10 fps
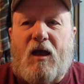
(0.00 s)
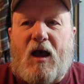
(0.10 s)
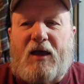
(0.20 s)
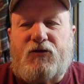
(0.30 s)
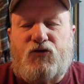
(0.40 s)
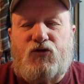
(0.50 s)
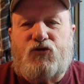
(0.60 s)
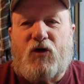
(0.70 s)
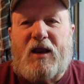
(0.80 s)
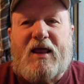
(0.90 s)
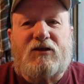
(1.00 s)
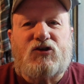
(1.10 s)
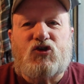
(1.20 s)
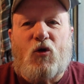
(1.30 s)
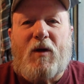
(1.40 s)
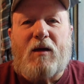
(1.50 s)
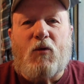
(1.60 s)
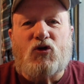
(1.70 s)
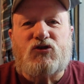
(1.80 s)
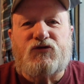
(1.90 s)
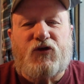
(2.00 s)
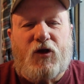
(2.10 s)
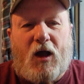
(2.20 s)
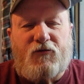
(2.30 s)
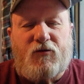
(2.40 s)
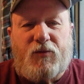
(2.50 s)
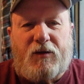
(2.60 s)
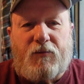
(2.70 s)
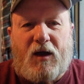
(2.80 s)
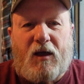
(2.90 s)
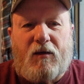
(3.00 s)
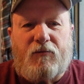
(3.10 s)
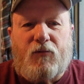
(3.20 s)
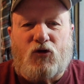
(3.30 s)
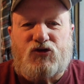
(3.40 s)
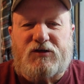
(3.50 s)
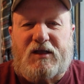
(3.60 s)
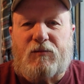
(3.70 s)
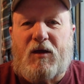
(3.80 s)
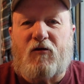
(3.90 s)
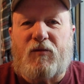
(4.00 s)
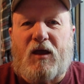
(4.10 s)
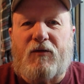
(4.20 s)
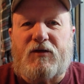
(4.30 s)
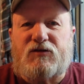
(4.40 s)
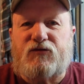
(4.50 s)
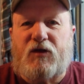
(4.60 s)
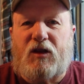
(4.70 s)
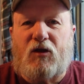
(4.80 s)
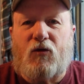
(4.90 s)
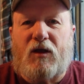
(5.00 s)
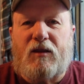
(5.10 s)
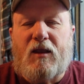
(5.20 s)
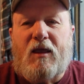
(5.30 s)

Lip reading: I try not to show my emotions very often, but my emotions got the better of me on this video, and